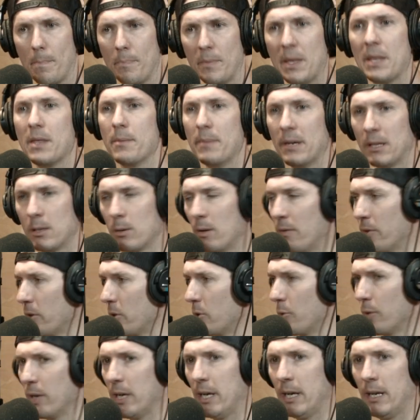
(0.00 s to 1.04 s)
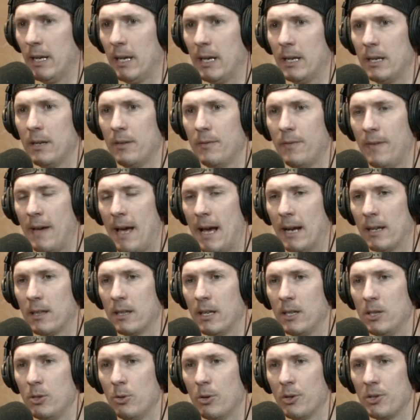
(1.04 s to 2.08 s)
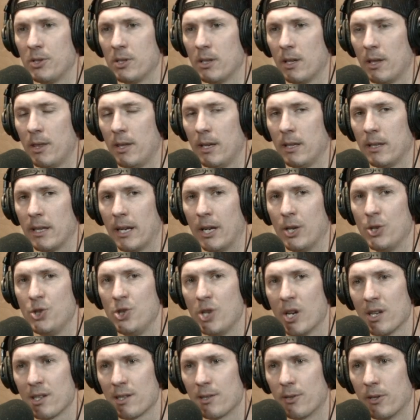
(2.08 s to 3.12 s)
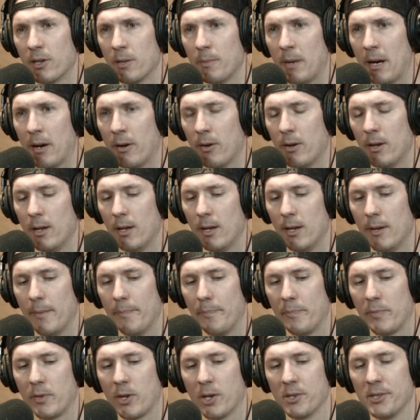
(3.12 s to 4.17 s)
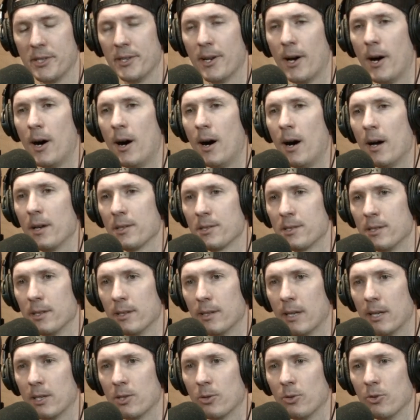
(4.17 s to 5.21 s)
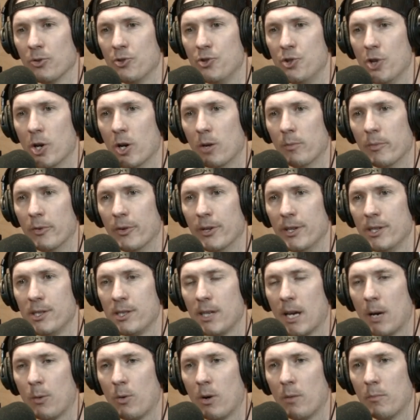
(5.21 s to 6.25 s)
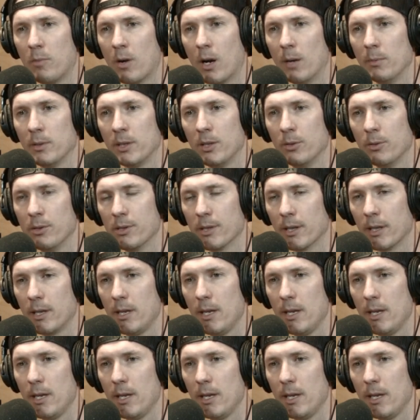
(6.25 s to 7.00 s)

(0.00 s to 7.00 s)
Yeah, they make the river green. And in fact, they do a thing that I just learned about, because in Austin, I told Joe Marisi I want barbecue. He's like,